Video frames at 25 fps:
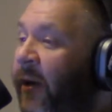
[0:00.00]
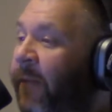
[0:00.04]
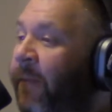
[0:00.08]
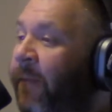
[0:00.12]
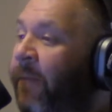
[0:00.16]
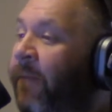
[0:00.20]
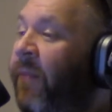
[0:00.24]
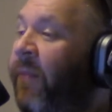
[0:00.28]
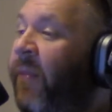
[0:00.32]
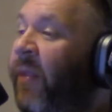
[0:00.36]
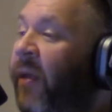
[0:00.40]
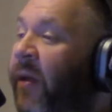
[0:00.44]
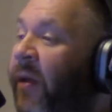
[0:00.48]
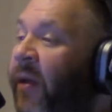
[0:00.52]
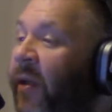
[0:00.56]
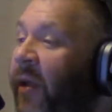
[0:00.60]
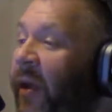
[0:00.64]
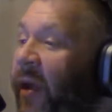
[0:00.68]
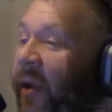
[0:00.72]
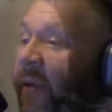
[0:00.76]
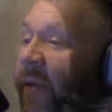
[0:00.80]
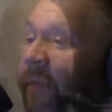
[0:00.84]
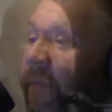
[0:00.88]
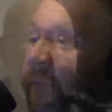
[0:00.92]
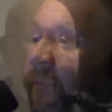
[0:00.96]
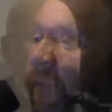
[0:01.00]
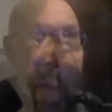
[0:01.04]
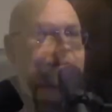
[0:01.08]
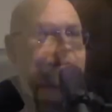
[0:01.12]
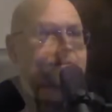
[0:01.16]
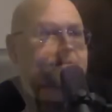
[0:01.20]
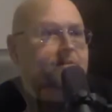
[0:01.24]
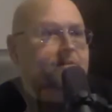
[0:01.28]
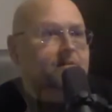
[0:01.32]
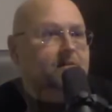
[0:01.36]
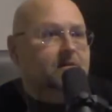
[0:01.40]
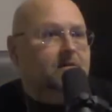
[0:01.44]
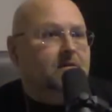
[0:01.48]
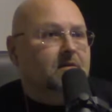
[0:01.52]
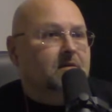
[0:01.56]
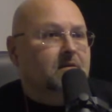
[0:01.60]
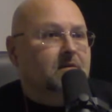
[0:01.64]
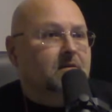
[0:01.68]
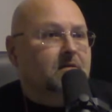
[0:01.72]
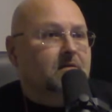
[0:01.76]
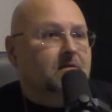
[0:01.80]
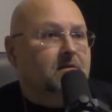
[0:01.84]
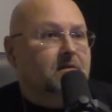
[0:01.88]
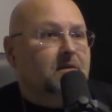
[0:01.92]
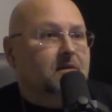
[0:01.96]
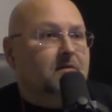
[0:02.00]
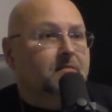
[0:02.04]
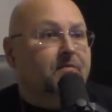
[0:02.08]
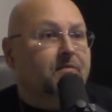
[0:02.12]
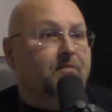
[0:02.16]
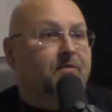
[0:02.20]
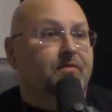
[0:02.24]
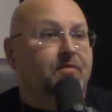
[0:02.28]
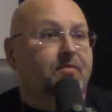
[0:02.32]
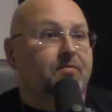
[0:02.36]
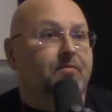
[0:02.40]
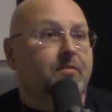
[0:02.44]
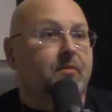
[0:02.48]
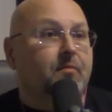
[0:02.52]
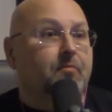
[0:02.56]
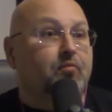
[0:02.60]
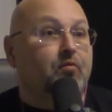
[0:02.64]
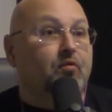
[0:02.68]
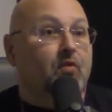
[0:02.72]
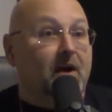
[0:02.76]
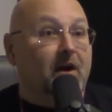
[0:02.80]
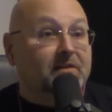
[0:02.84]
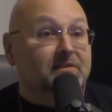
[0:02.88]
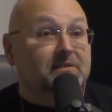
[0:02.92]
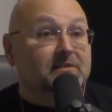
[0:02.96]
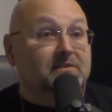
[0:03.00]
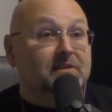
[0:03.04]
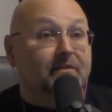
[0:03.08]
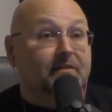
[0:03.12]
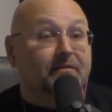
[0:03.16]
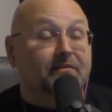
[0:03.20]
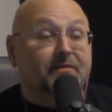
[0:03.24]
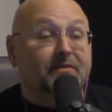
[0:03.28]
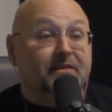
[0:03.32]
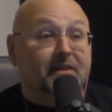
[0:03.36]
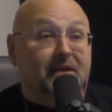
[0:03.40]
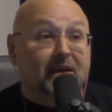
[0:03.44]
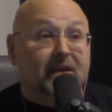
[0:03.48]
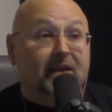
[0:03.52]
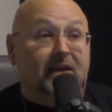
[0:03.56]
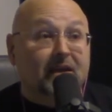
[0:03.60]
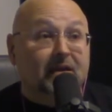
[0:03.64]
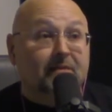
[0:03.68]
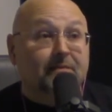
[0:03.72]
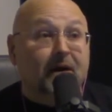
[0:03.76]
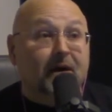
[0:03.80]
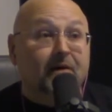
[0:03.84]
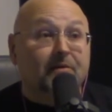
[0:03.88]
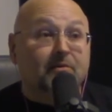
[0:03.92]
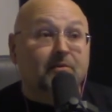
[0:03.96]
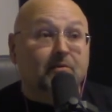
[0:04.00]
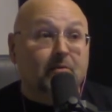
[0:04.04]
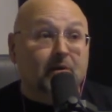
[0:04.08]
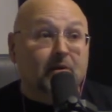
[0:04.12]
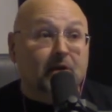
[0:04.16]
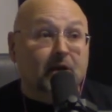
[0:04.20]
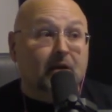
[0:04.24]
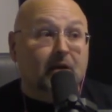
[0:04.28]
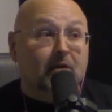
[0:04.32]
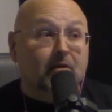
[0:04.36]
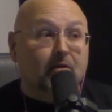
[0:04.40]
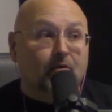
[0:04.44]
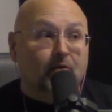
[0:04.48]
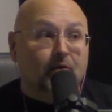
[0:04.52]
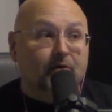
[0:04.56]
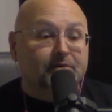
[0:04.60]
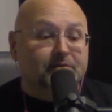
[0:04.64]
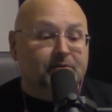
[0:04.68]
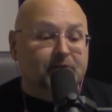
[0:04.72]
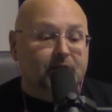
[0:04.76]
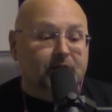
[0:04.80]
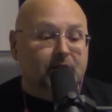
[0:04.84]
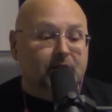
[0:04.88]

Does it actually state the the process of thinking about doing it, a or verb. is